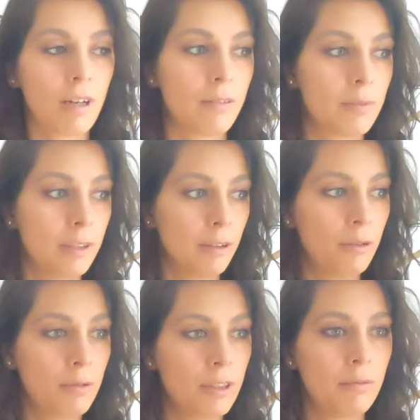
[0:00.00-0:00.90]
I've been
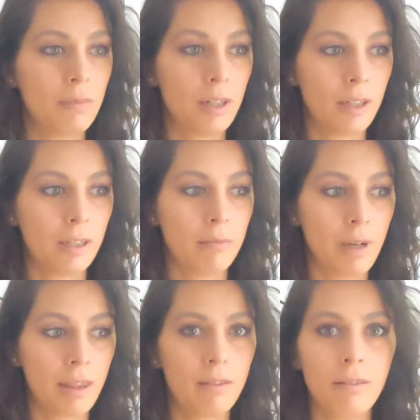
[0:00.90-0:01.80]
using my
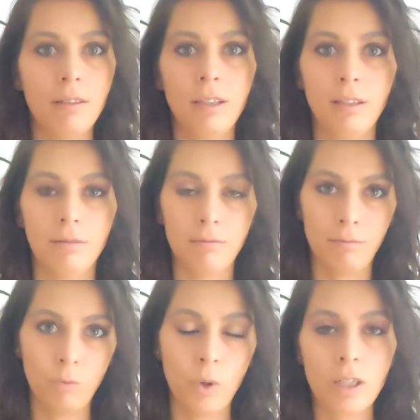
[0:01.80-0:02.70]
method
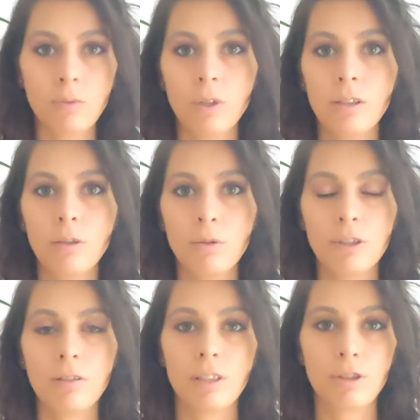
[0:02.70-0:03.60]
in one-on-one
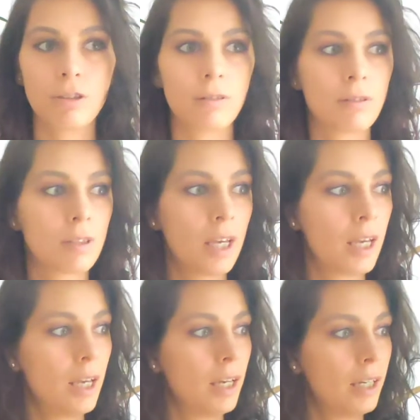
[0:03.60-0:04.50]
coaching sessions,
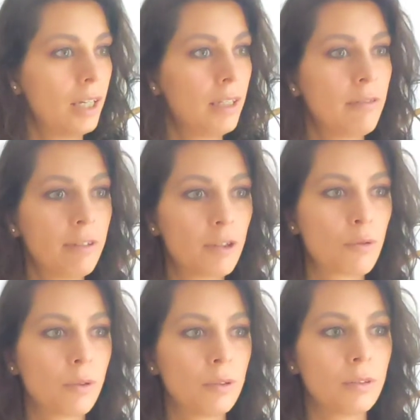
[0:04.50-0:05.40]

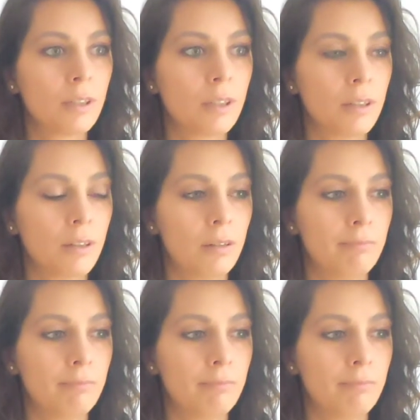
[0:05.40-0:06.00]
individual